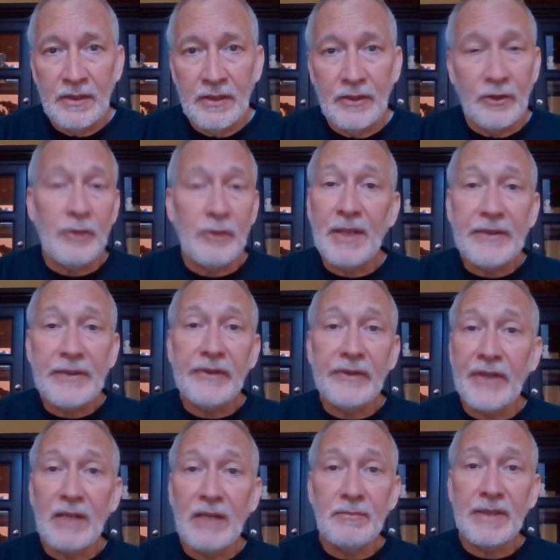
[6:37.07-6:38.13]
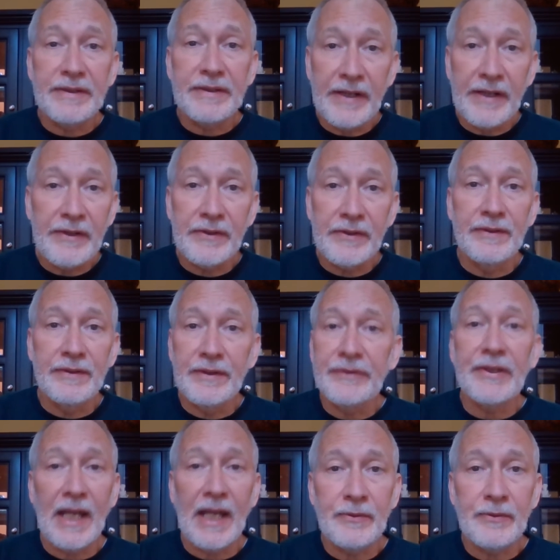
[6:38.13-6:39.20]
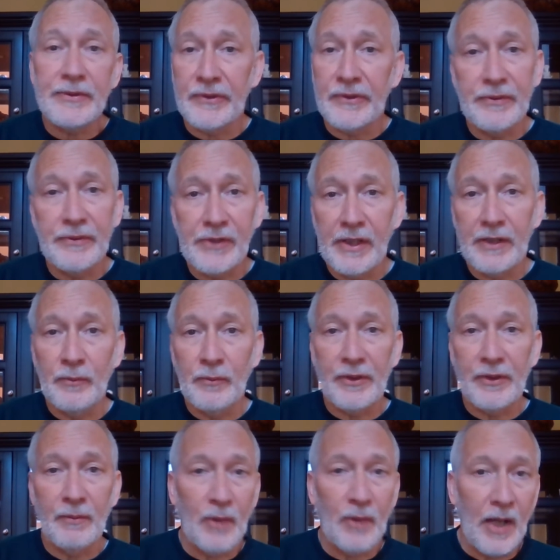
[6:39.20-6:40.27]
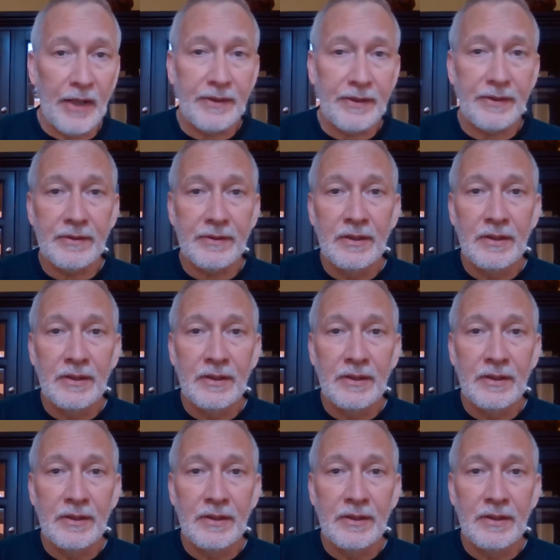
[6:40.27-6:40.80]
The basic Zen meditation is a count associated with the breath.